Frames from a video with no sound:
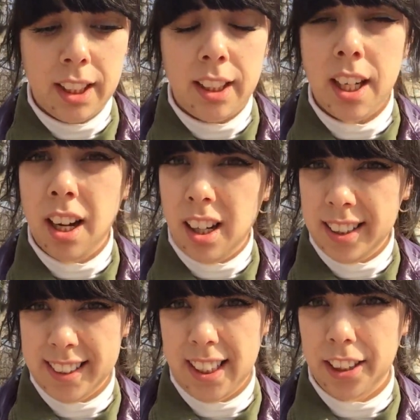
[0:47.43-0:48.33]
The
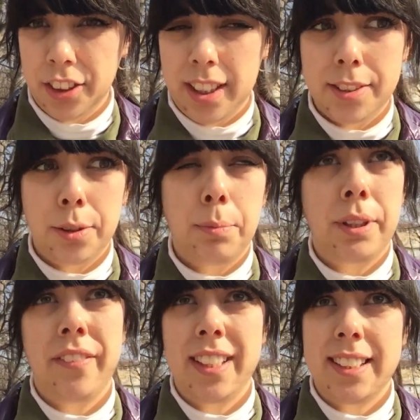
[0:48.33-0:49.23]
last collection I saw
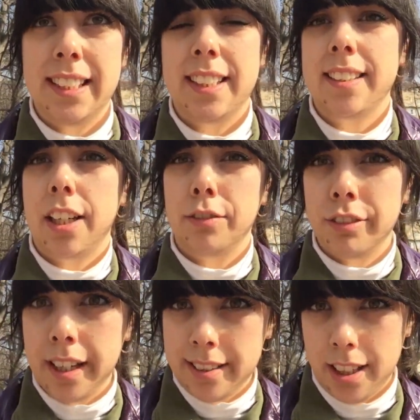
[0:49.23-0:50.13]
previously to the kind of
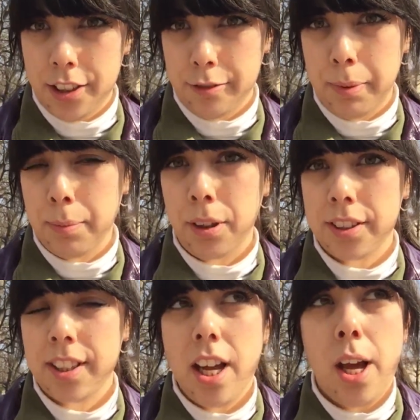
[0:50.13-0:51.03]
resurge of
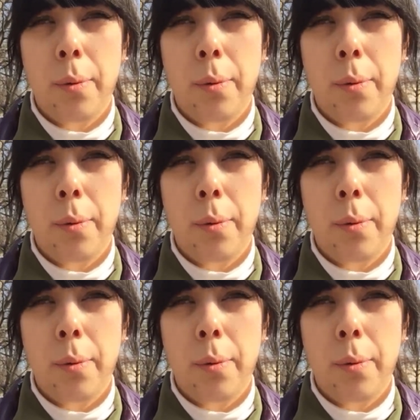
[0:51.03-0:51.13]
Byblos